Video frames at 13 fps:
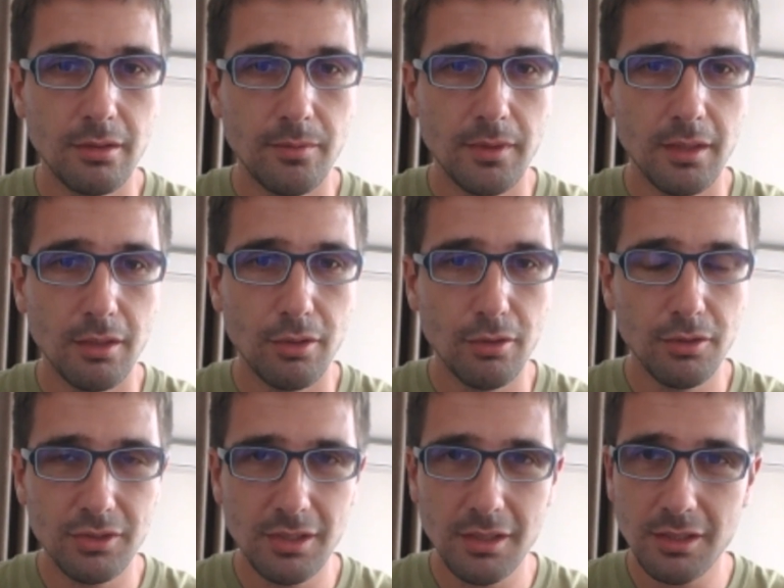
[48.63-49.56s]
UFC,
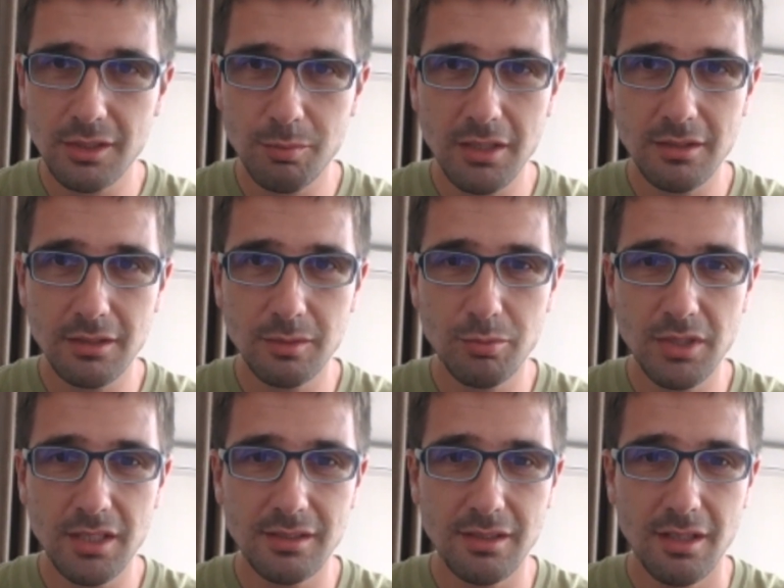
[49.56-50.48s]
despite expressed
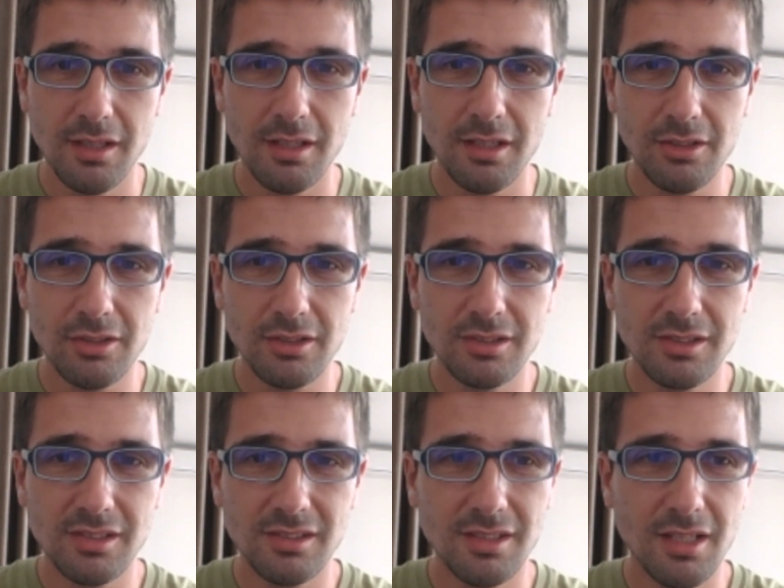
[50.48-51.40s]
interest in
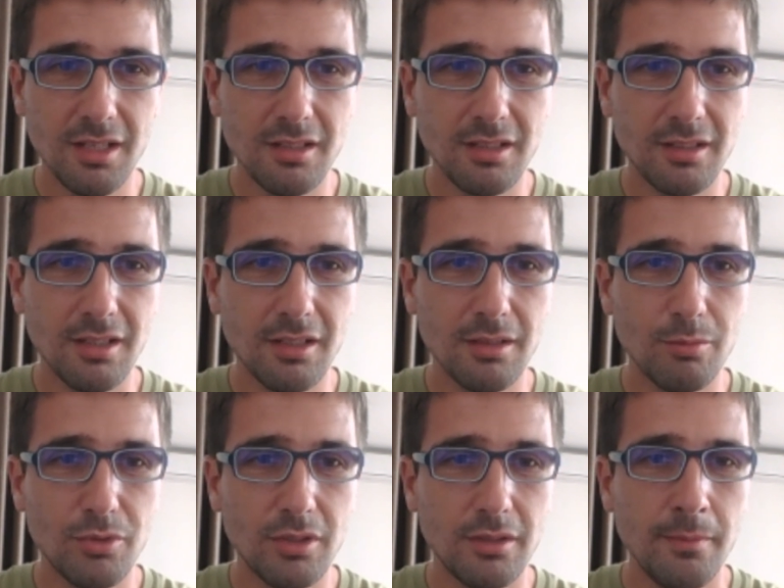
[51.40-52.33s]
signing
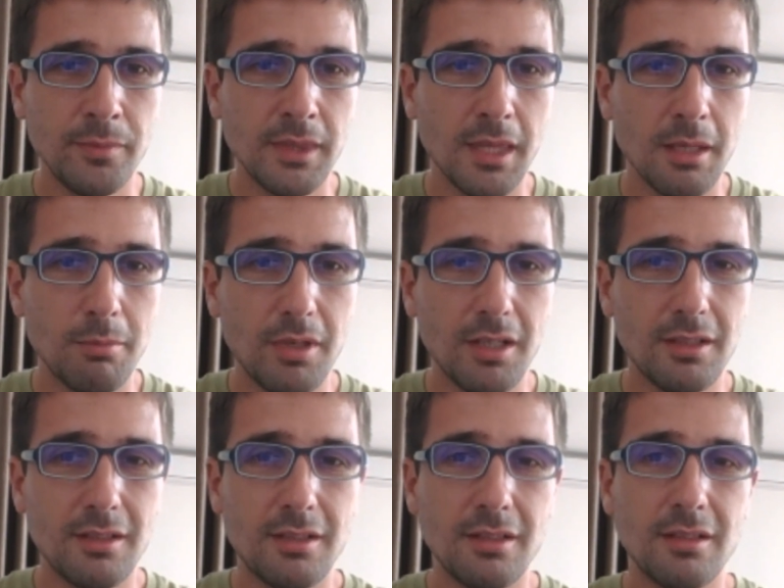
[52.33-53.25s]
Cannibal, but
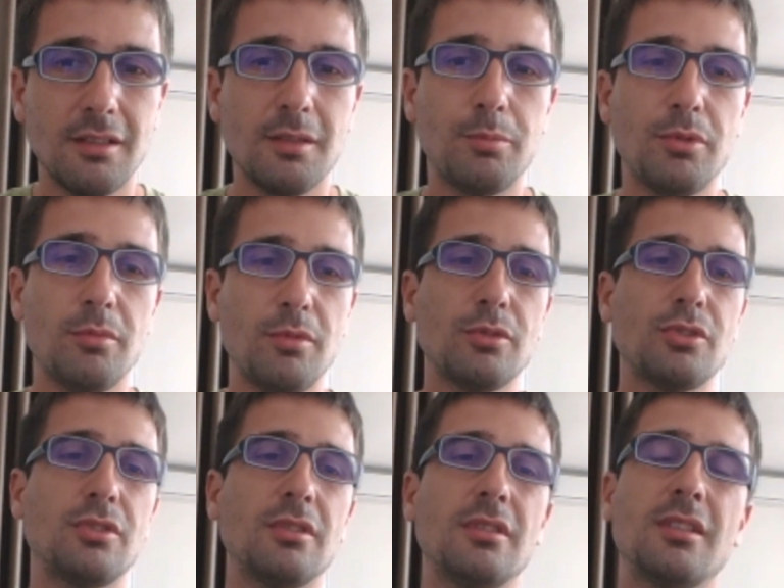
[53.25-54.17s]
uh, the promotion,
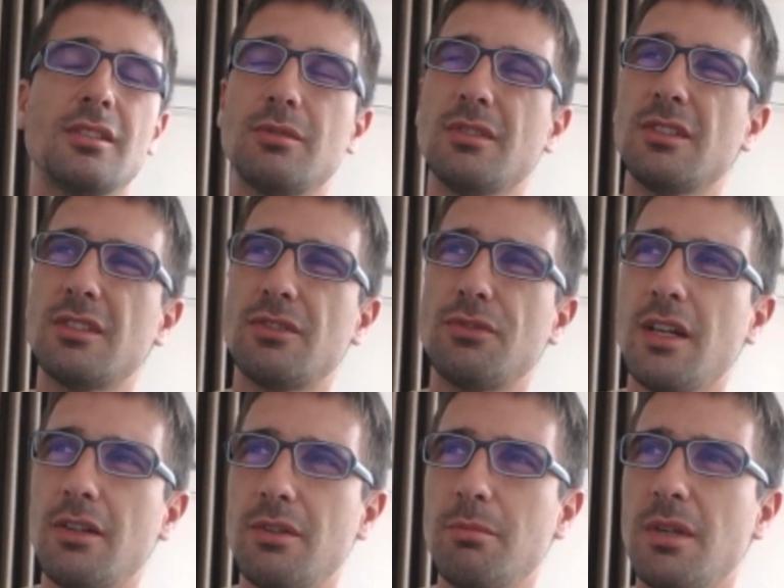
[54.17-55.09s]
is, if I
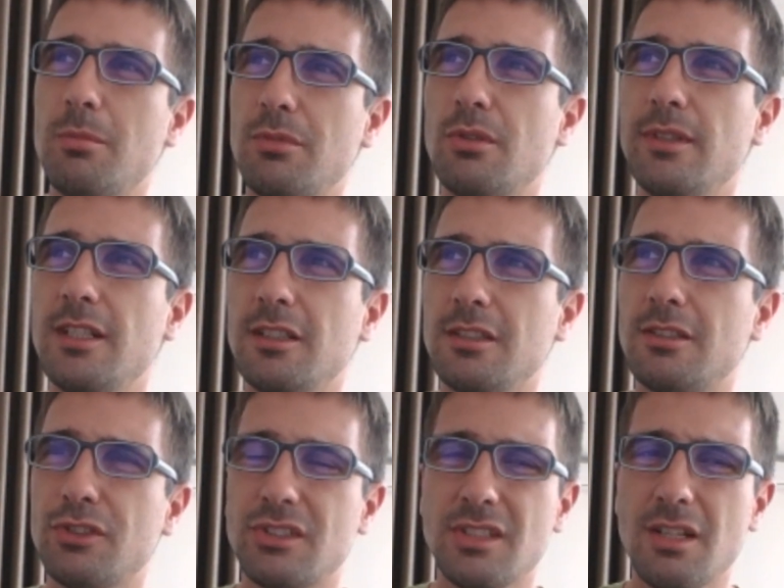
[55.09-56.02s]
remember well, it was
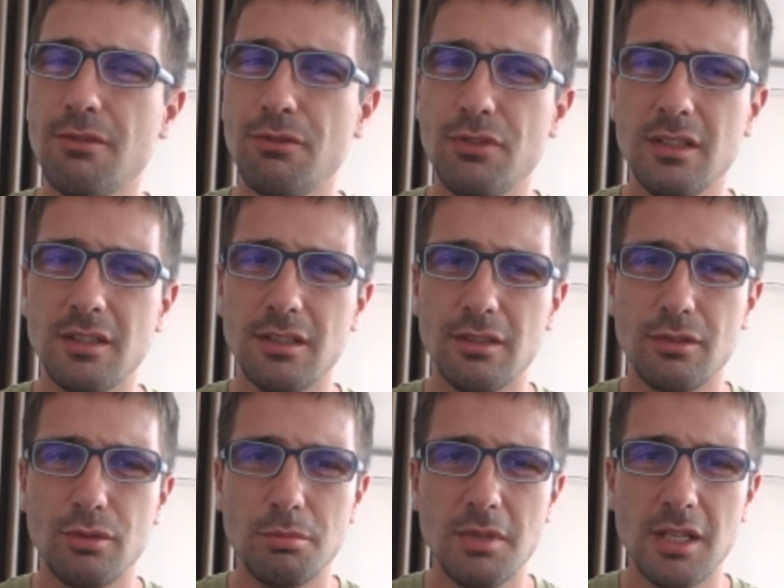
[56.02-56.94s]
unwilling to
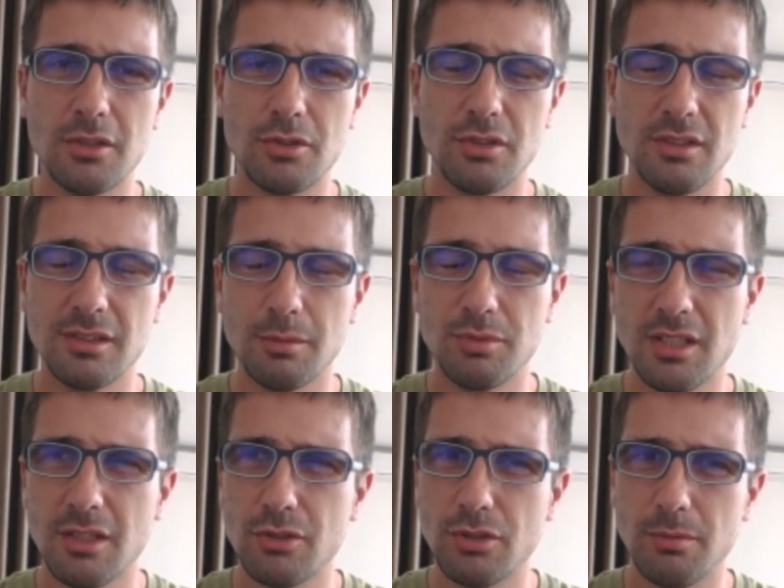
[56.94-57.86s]
match the
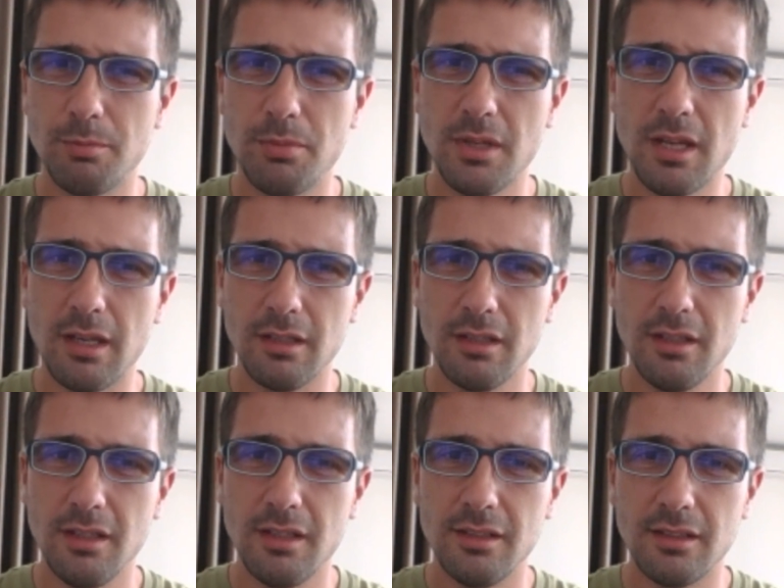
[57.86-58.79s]
substantial pay
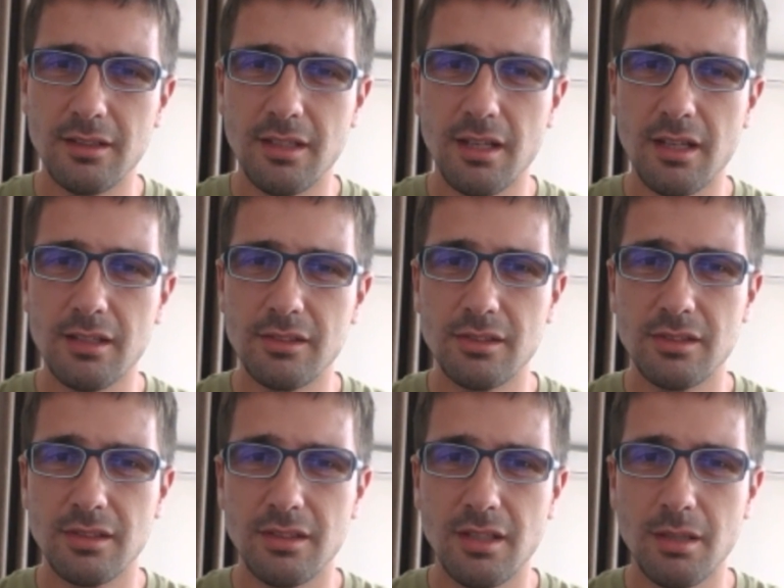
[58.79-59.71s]
that
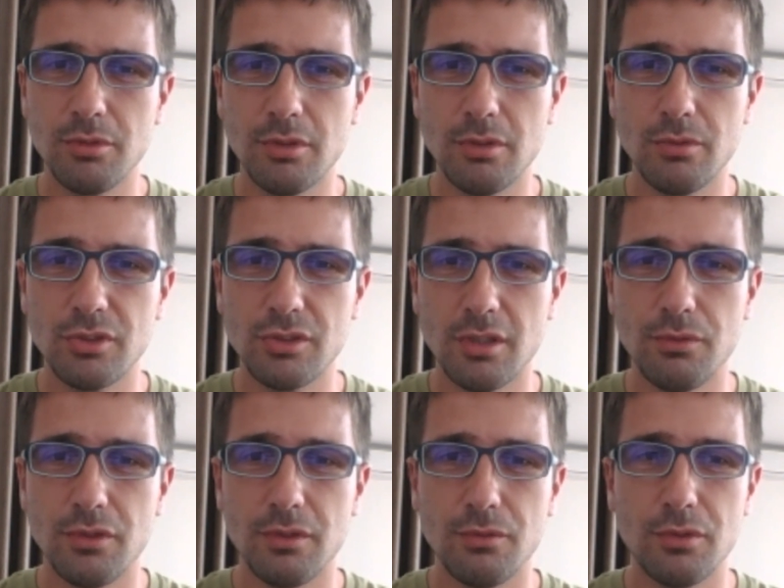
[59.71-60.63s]
KSW was offering
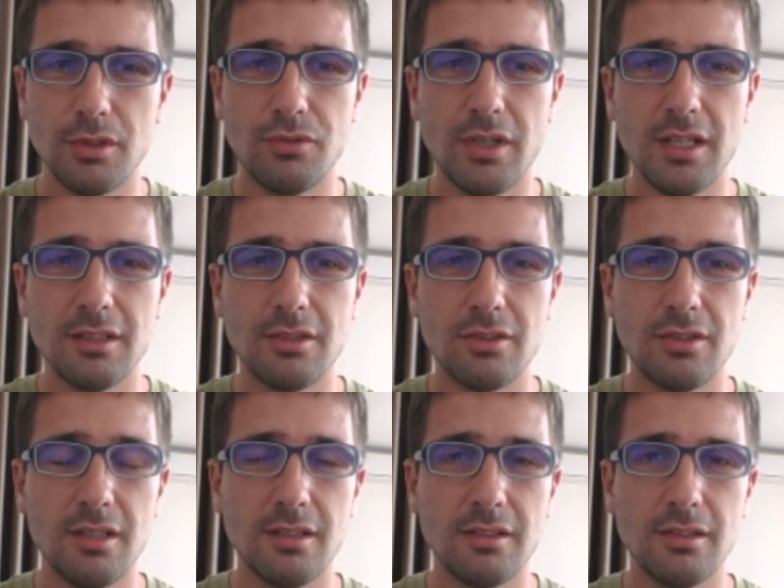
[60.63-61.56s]
for a fighter
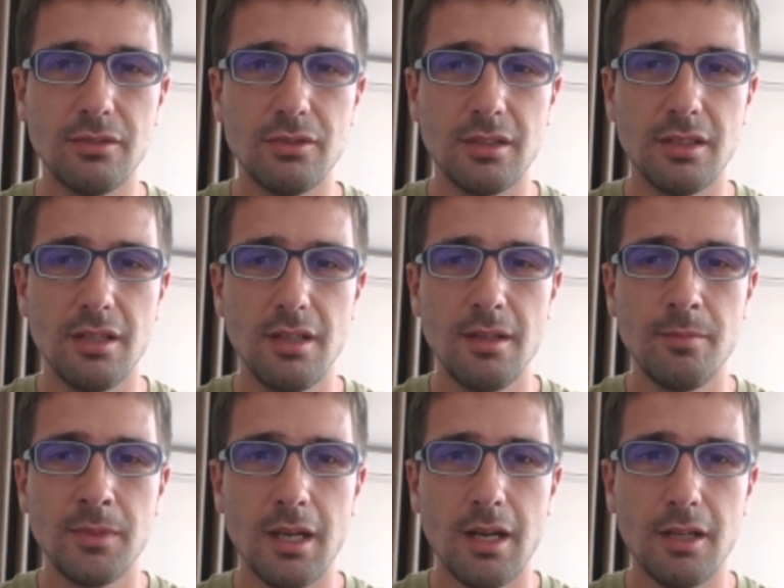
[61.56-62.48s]
relatively
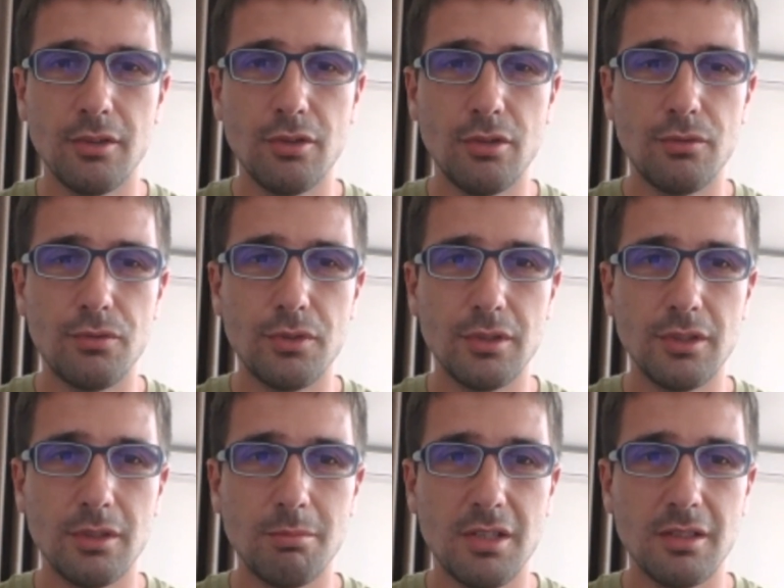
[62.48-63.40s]
unknown for the
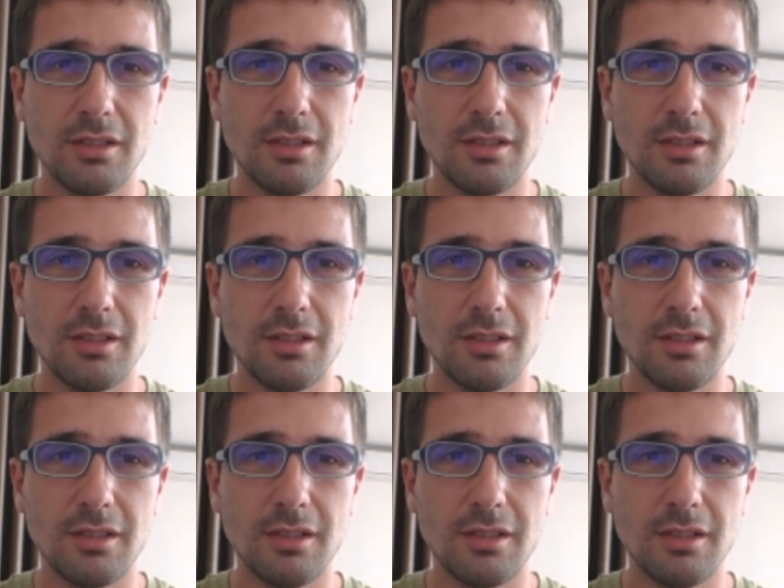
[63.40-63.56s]
American